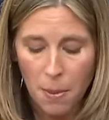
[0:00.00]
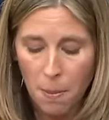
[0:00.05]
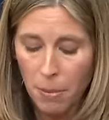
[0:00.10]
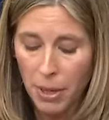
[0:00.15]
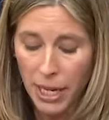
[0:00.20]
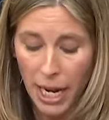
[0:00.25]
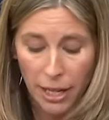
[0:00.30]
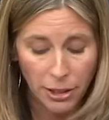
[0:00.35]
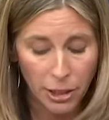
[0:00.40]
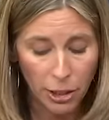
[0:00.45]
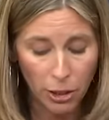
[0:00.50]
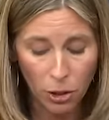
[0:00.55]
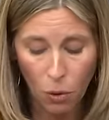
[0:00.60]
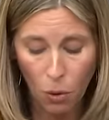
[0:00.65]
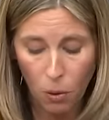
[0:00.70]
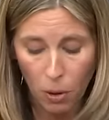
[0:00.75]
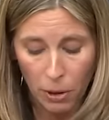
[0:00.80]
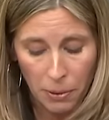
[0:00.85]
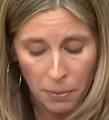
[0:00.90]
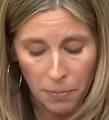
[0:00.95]
but at their
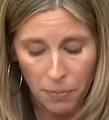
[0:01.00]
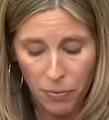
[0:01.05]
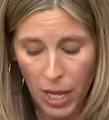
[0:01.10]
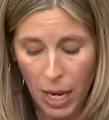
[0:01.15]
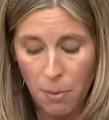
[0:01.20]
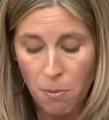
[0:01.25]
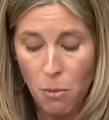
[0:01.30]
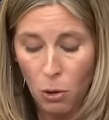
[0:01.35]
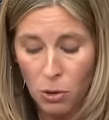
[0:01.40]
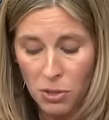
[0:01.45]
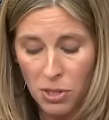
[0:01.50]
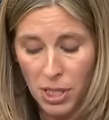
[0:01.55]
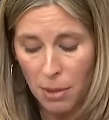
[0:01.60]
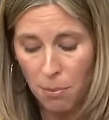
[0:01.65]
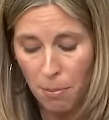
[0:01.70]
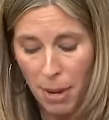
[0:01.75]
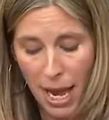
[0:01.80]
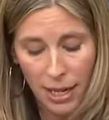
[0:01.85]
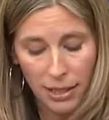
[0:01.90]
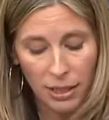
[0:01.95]
core, they most
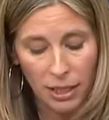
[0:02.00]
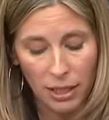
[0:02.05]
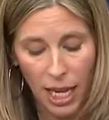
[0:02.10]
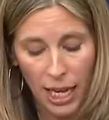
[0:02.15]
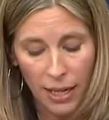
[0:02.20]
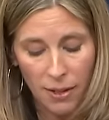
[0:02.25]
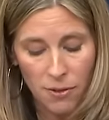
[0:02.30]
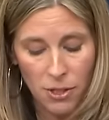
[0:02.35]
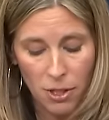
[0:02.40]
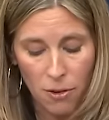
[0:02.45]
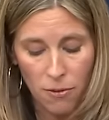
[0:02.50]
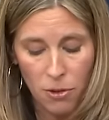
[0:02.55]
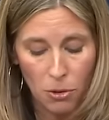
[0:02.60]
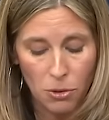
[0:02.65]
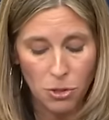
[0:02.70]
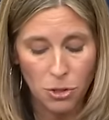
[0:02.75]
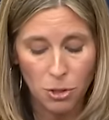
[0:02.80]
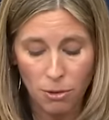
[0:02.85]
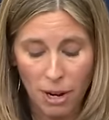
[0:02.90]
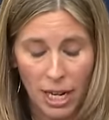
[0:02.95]
impact the lives of
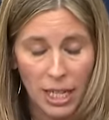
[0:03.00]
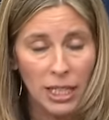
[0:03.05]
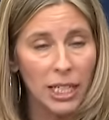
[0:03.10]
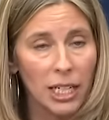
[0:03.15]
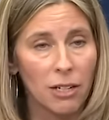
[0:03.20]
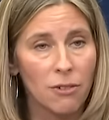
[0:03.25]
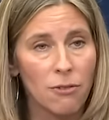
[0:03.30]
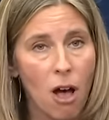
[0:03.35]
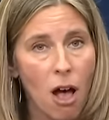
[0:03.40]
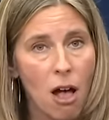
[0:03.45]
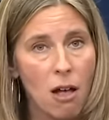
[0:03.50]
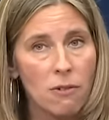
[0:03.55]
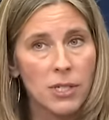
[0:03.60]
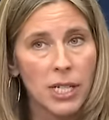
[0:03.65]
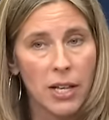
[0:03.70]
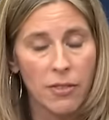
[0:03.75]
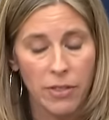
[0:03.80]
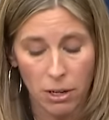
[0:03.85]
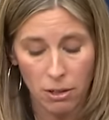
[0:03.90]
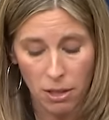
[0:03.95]
those directly involved
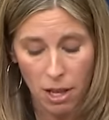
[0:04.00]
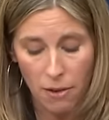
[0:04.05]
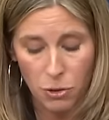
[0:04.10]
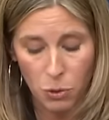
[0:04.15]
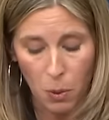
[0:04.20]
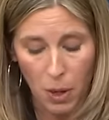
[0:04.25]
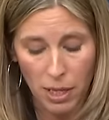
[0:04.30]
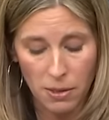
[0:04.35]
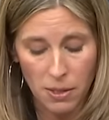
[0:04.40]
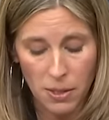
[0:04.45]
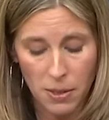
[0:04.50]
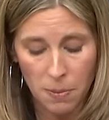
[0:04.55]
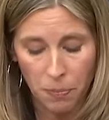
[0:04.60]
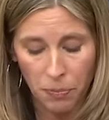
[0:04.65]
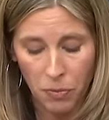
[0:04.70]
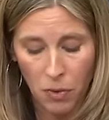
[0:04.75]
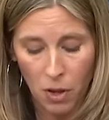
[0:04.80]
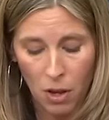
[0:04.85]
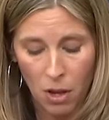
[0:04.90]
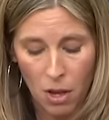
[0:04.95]
and their loved ones.
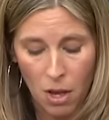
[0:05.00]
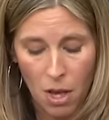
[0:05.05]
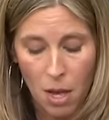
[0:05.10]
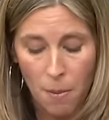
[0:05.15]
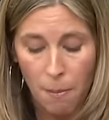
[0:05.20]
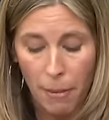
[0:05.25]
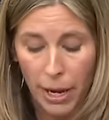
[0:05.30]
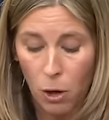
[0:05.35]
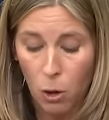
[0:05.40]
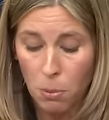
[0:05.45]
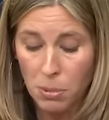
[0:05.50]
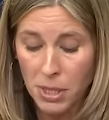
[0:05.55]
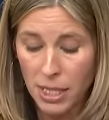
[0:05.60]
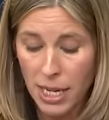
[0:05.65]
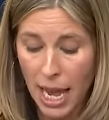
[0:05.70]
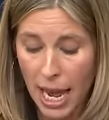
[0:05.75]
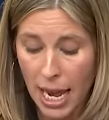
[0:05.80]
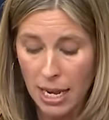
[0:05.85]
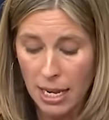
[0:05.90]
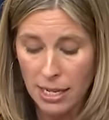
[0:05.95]
My hope
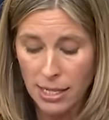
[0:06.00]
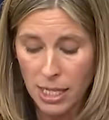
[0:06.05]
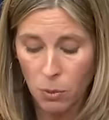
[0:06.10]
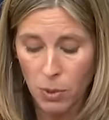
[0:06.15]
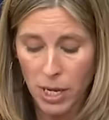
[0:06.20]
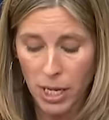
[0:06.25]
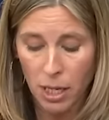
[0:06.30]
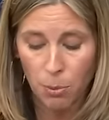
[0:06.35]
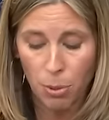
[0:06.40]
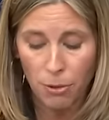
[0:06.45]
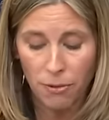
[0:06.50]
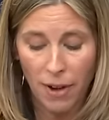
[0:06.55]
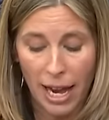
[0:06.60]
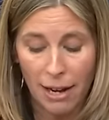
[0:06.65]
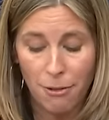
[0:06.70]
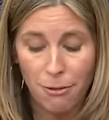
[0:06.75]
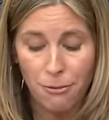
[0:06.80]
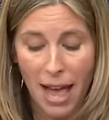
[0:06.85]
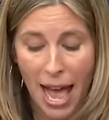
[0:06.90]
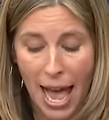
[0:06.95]
today is that we can
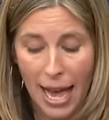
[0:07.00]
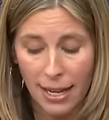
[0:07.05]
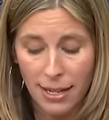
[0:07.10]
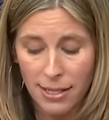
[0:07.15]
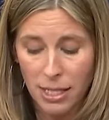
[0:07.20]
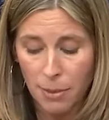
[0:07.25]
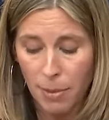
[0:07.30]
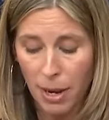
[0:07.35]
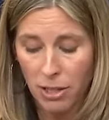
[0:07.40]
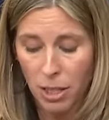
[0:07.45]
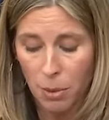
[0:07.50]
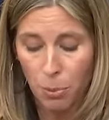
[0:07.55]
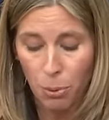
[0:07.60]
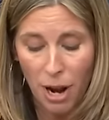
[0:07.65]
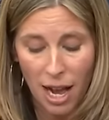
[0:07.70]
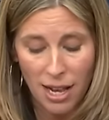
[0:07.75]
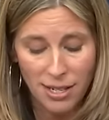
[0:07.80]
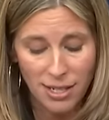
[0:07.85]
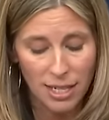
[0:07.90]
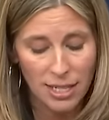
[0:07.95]
provide facts about the
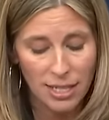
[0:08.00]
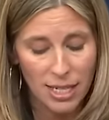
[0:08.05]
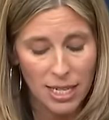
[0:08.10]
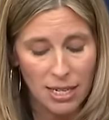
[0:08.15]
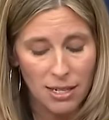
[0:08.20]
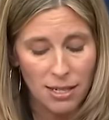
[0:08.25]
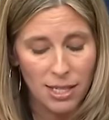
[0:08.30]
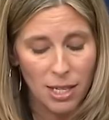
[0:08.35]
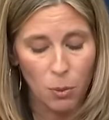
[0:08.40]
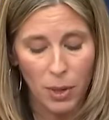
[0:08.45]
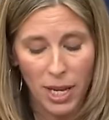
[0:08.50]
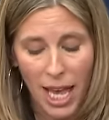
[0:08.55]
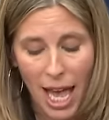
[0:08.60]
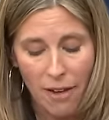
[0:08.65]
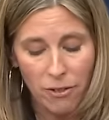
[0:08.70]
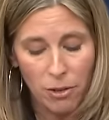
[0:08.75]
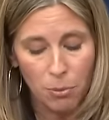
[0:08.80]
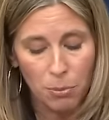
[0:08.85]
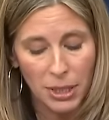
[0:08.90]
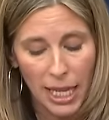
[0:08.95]
processes that we
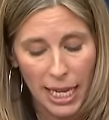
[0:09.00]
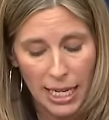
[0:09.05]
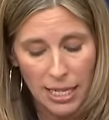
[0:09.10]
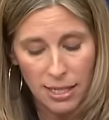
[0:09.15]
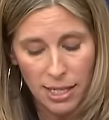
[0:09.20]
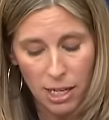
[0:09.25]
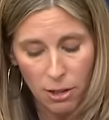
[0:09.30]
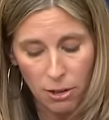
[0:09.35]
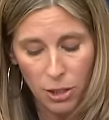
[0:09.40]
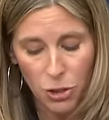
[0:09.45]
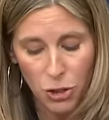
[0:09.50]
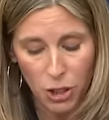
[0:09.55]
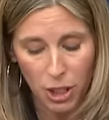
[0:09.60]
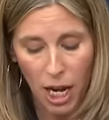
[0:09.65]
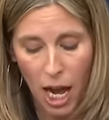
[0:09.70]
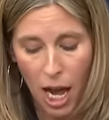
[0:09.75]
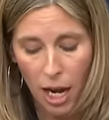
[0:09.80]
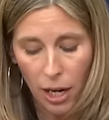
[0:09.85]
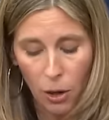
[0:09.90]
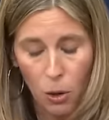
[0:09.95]
have in place here in
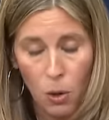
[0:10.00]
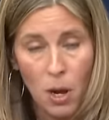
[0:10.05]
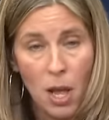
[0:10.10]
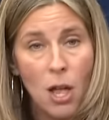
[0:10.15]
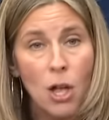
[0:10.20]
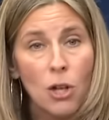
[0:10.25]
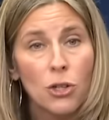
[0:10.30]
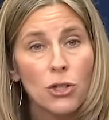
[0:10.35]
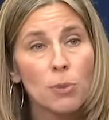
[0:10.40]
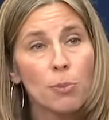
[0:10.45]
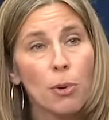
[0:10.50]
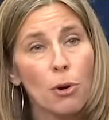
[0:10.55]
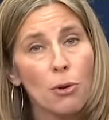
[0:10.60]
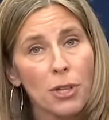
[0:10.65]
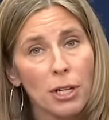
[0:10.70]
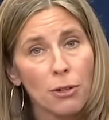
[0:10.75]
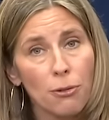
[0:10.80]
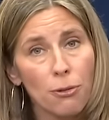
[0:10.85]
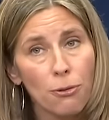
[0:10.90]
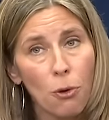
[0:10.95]
Chicago to both
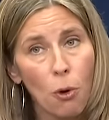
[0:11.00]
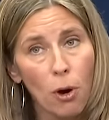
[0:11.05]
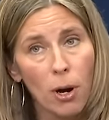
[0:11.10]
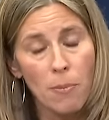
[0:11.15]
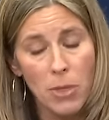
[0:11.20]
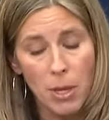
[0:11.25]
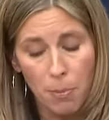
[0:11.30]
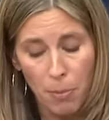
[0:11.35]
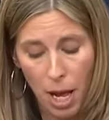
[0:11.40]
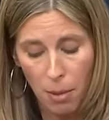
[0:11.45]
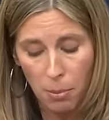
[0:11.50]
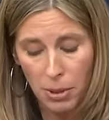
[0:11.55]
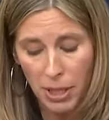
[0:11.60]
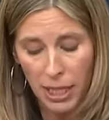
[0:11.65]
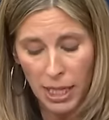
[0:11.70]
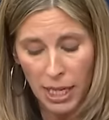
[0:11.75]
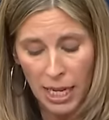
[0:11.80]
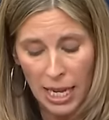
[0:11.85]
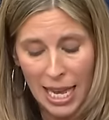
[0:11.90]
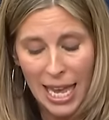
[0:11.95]
inform the
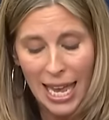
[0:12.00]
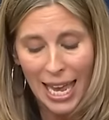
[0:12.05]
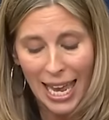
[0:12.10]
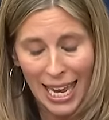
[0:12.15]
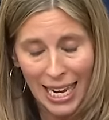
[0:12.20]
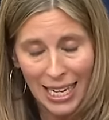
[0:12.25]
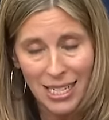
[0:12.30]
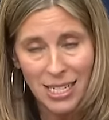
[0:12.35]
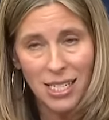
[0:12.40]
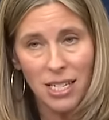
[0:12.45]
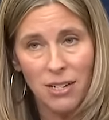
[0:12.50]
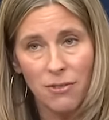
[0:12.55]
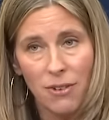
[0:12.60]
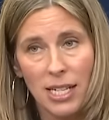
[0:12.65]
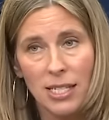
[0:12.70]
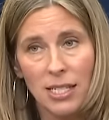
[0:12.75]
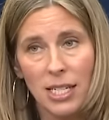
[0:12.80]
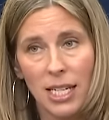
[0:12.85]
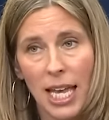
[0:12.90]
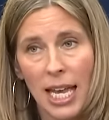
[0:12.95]
public and
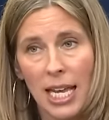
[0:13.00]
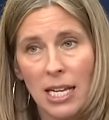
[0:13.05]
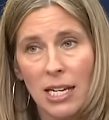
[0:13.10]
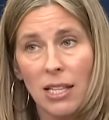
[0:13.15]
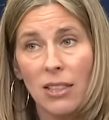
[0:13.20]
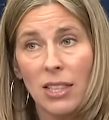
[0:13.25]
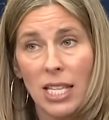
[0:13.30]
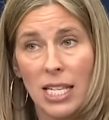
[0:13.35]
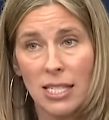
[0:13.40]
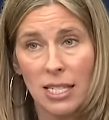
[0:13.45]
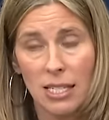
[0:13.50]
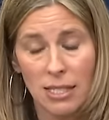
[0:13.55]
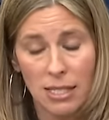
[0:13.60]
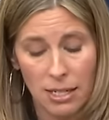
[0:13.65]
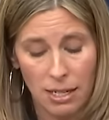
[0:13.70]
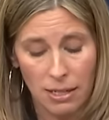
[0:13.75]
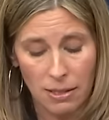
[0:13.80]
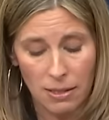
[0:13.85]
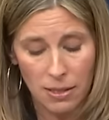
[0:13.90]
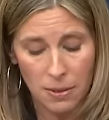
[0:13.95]
investigate these
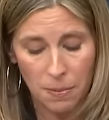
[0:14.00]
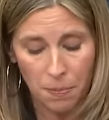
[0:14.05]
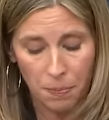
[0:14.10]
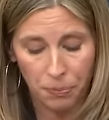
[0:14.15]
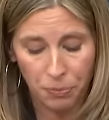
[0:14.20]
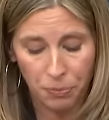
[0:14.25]
incidents.